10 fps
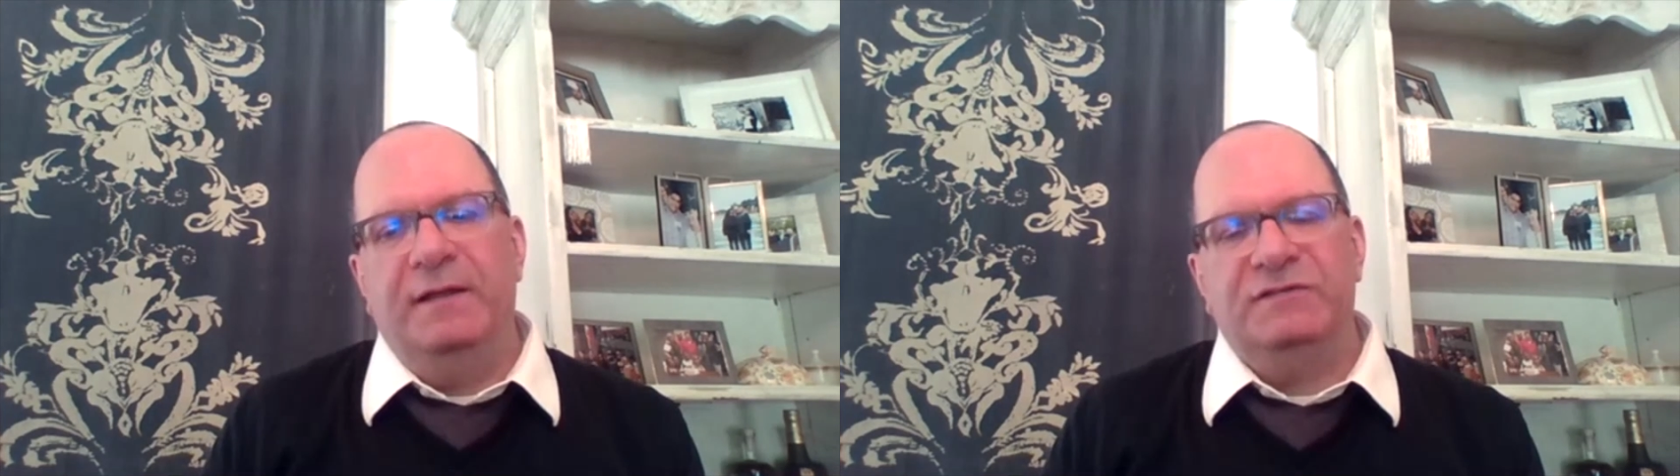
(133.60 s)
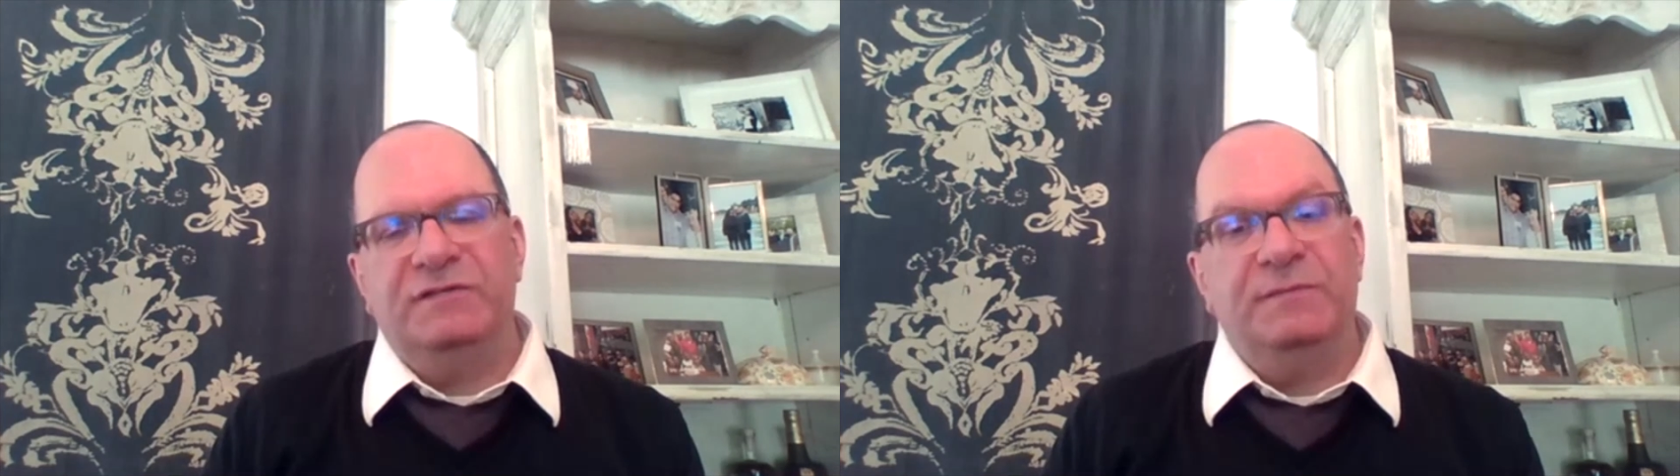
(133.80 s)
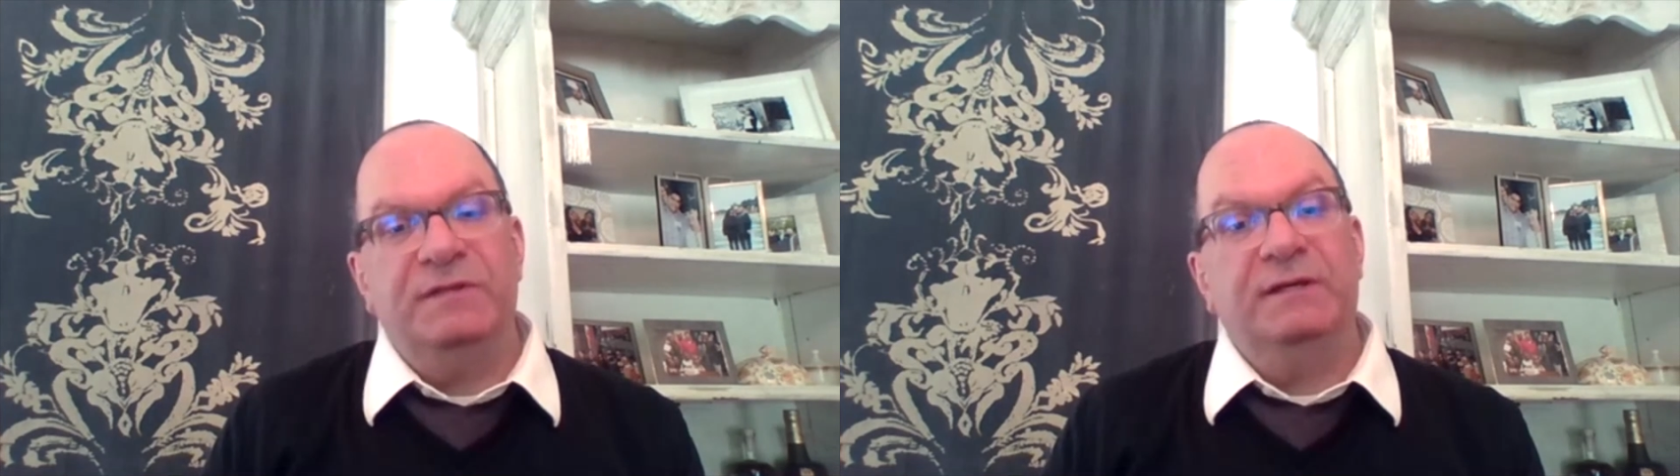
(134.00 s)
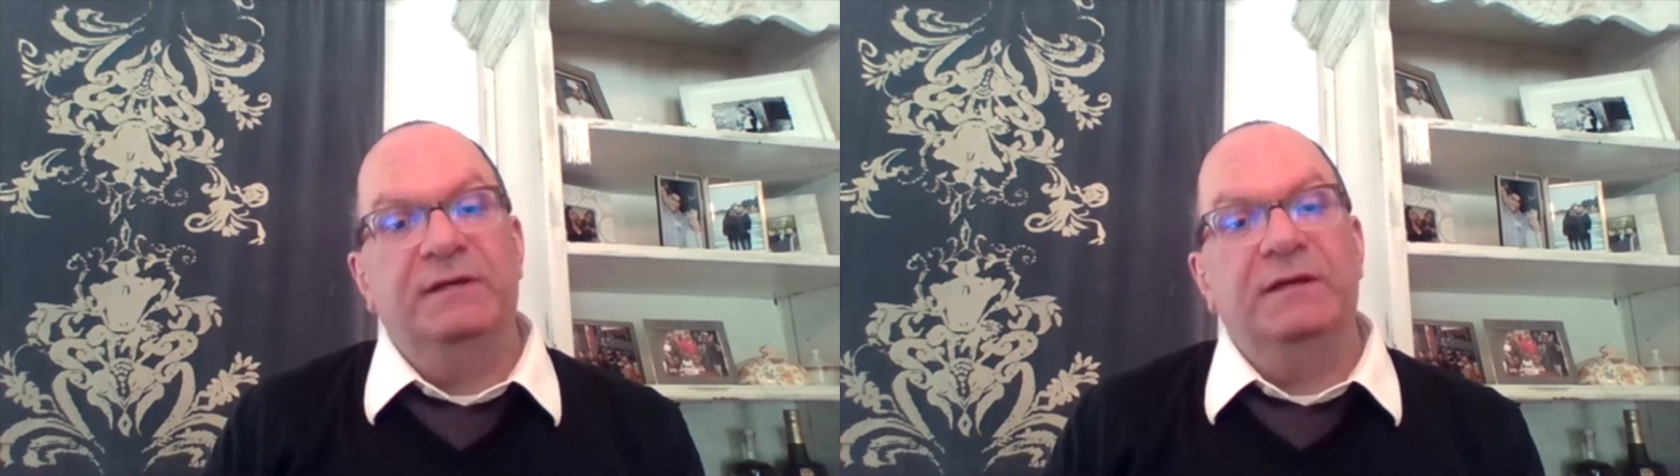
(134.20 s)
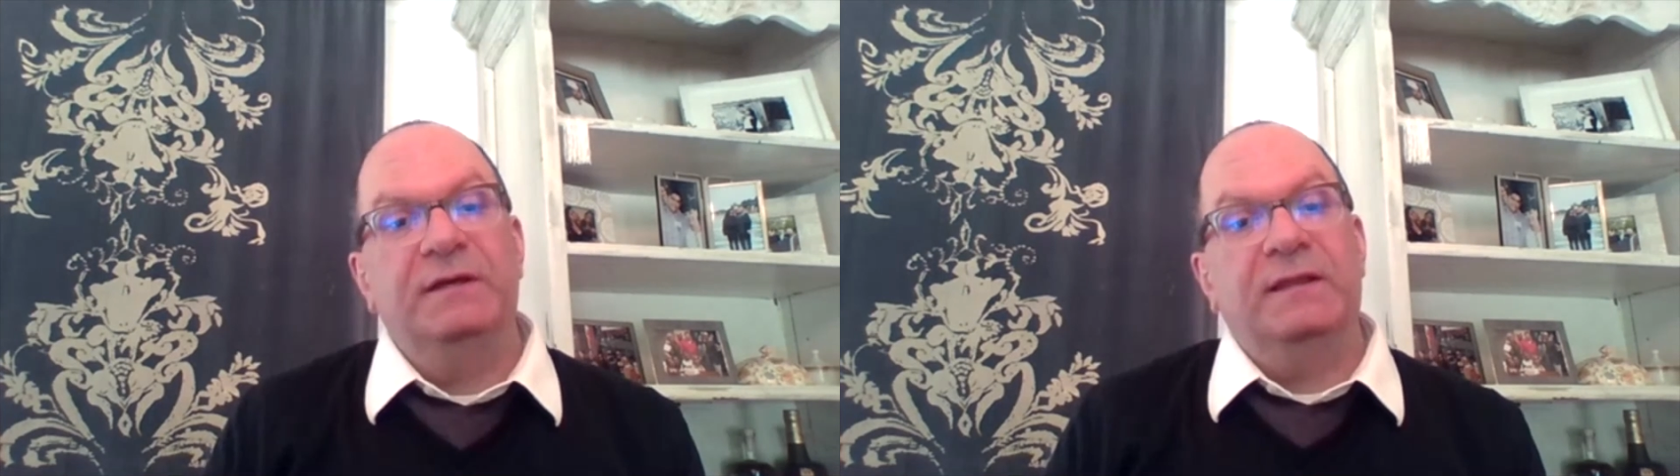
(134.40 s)

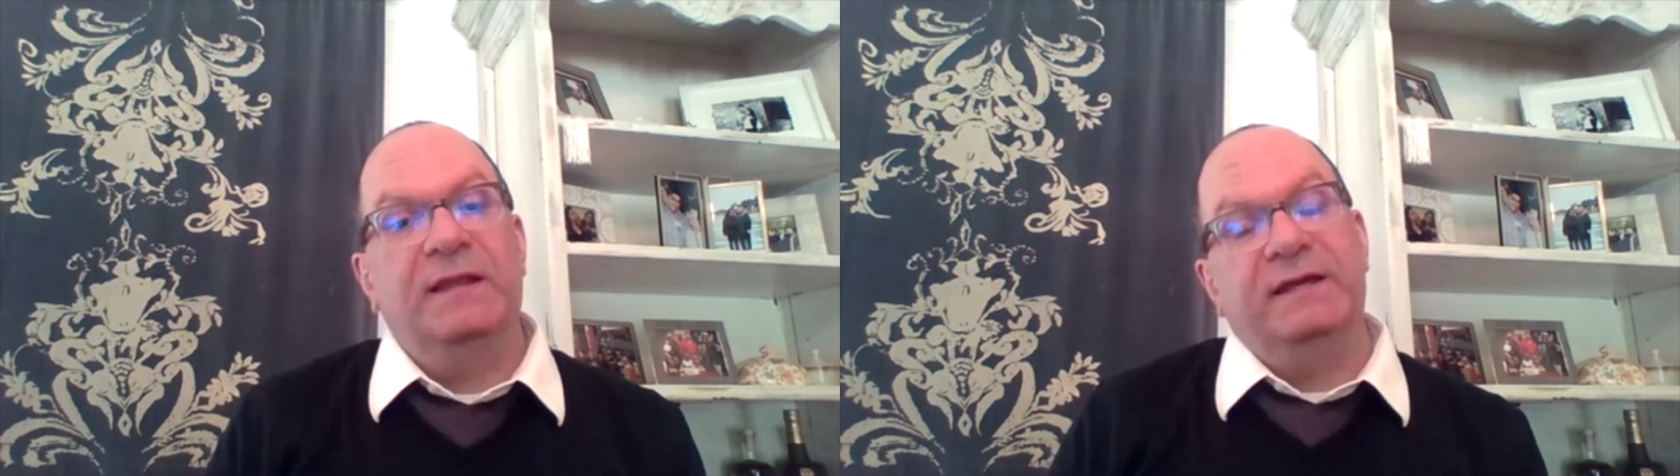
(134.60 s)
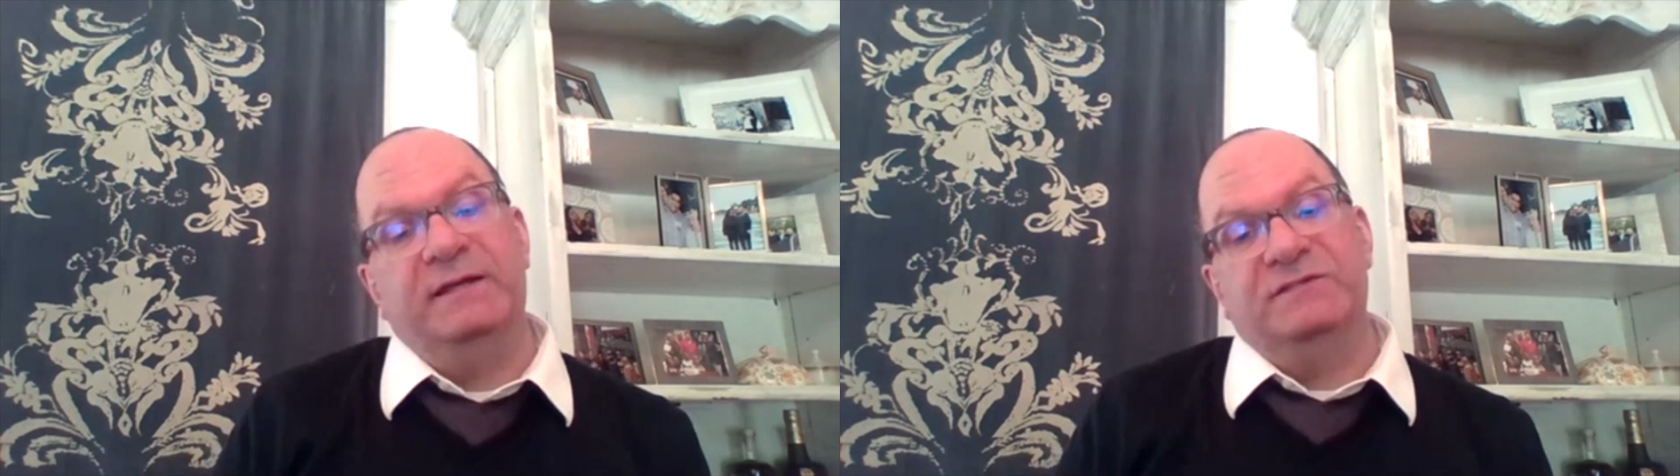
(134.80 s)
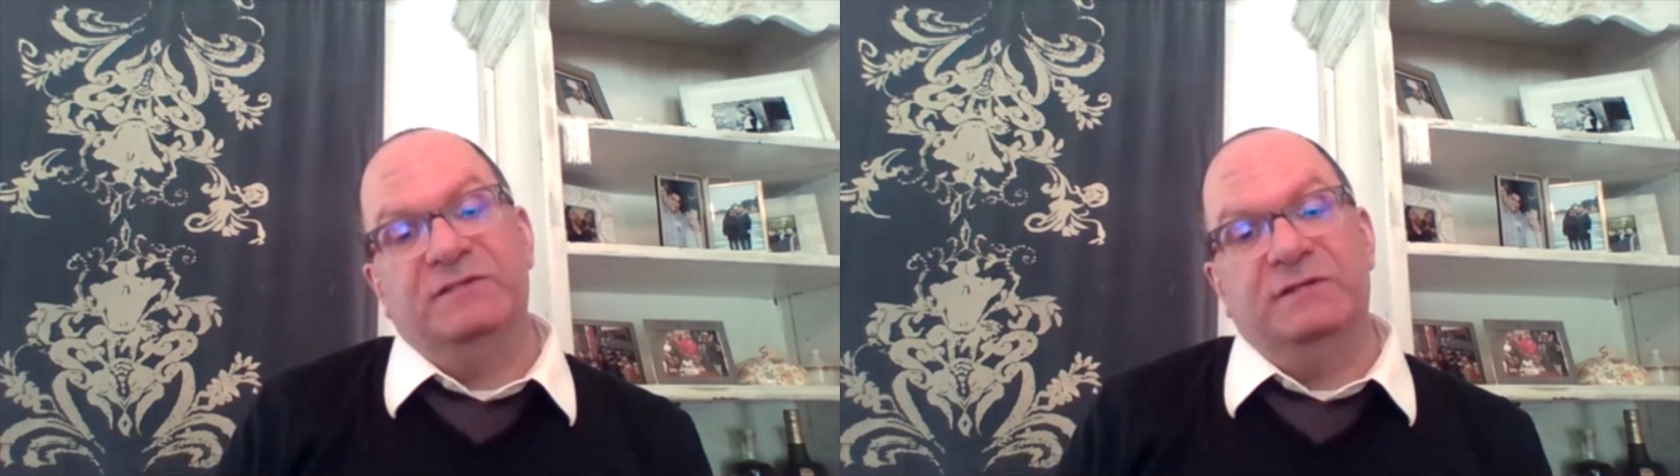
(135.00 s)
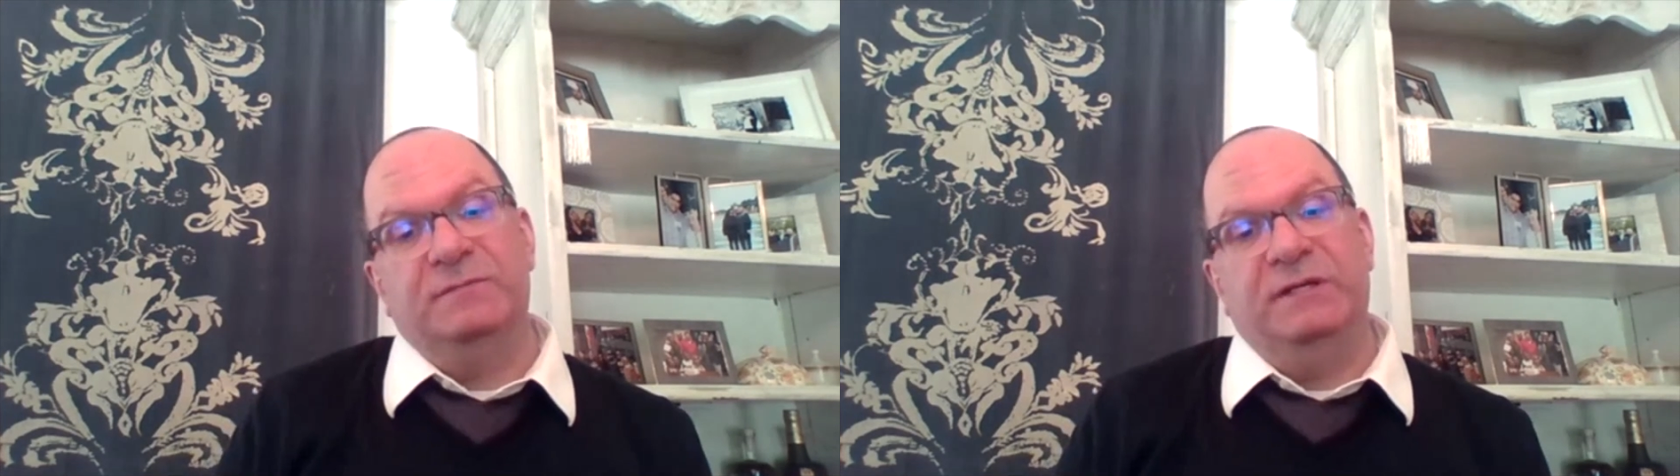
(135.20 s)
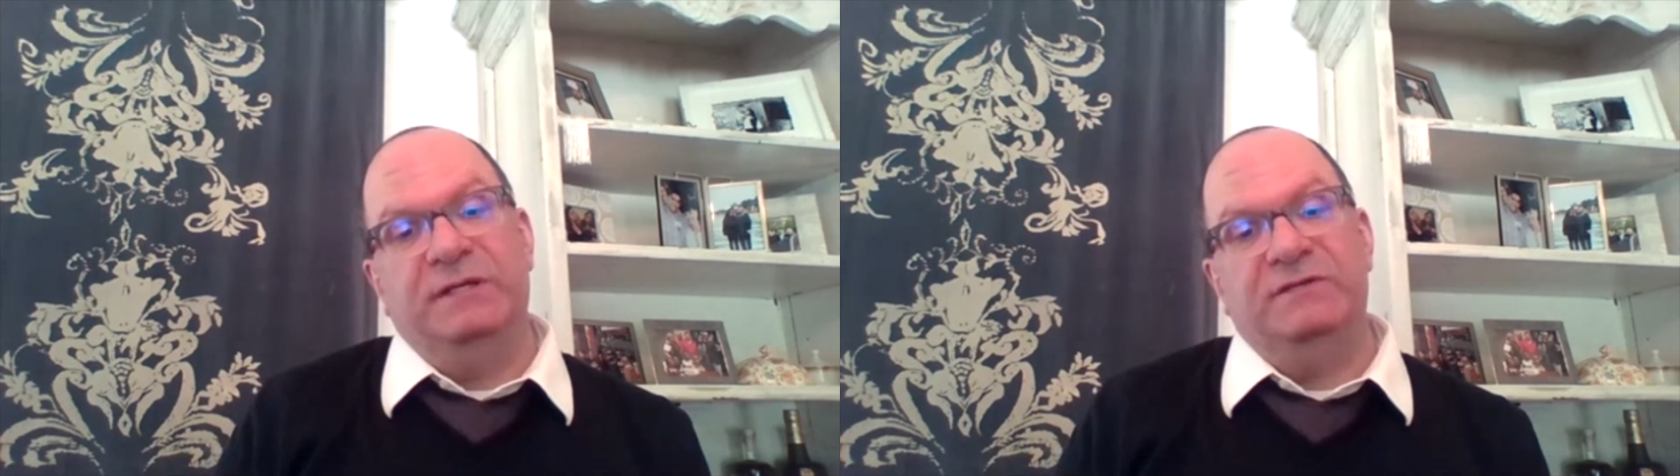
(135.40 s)
something like is
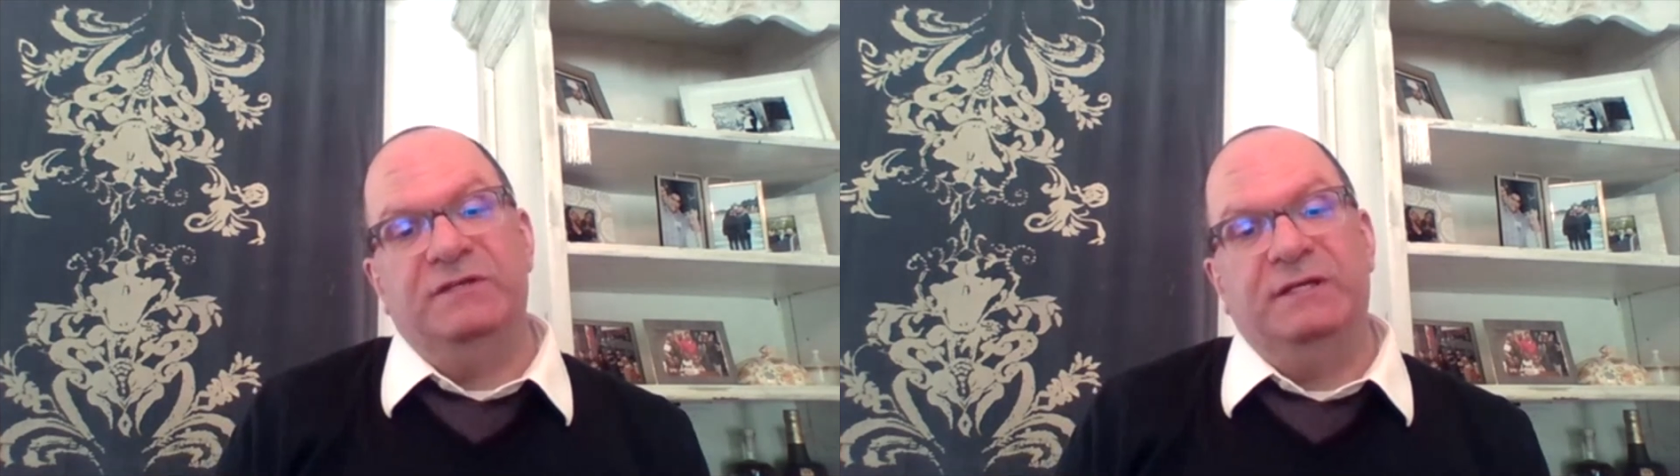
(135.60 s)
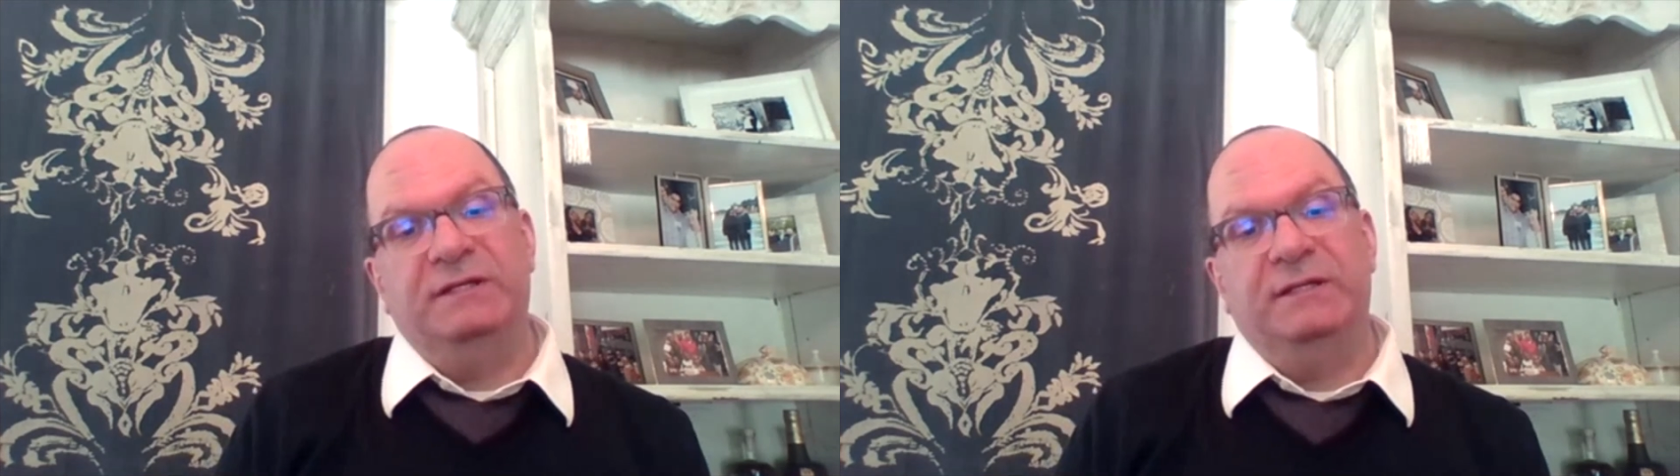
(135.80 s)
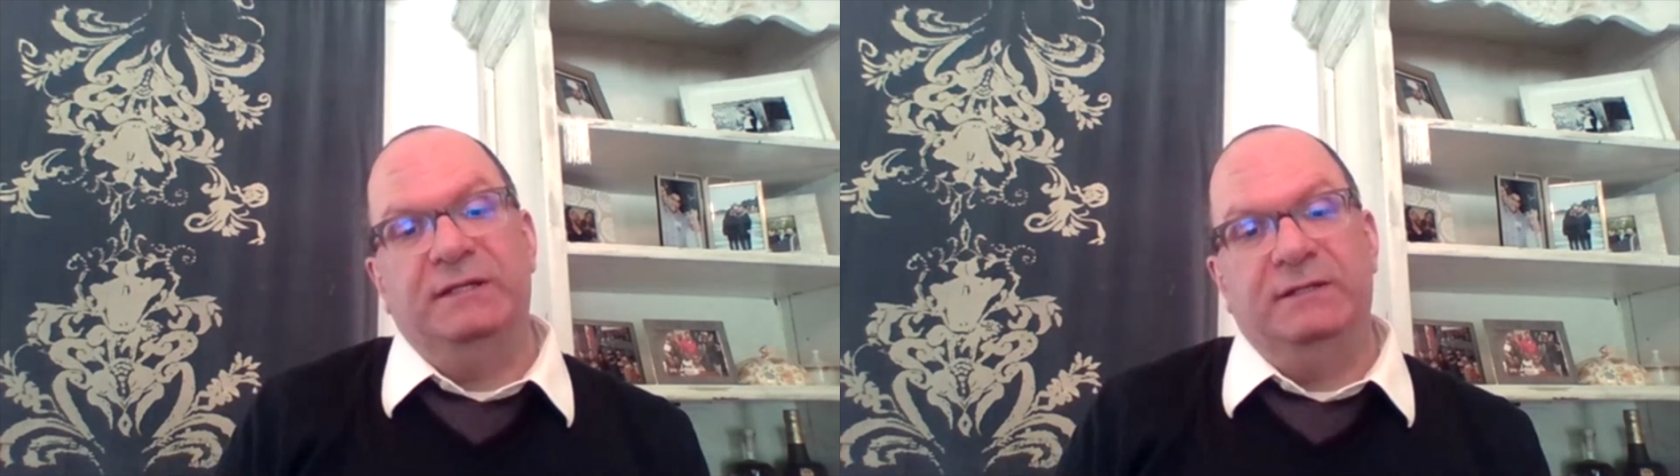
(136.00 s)
being seen